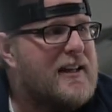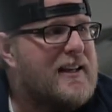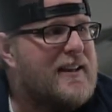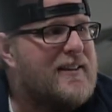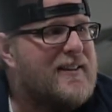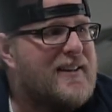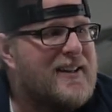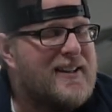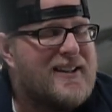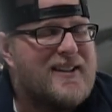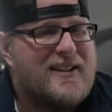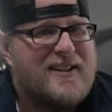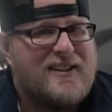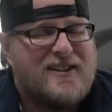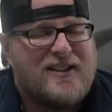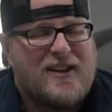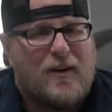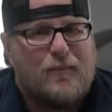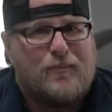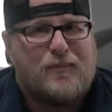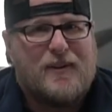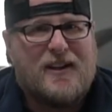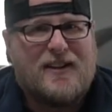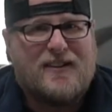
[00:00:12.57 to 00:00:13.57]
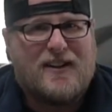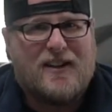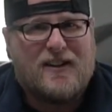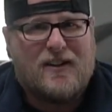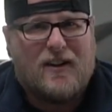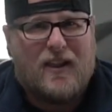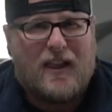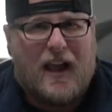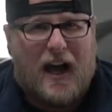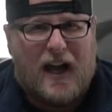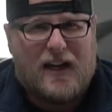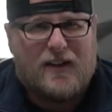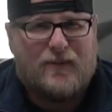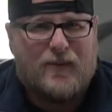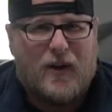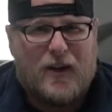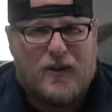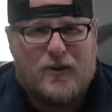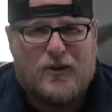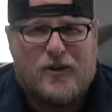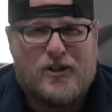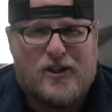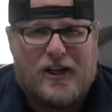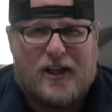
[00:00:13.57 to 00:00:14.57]
This is something that a lot of
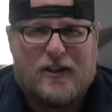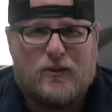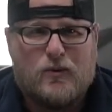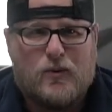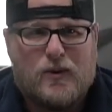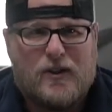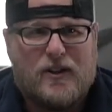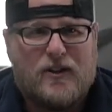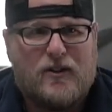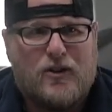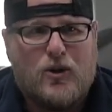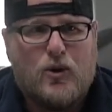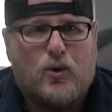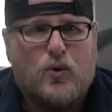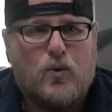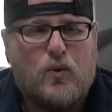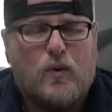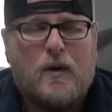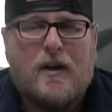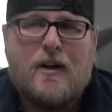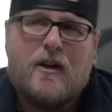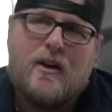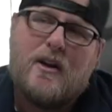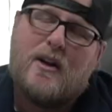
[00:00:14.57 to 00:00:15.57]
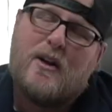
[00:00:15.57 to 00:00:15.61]
other channels do,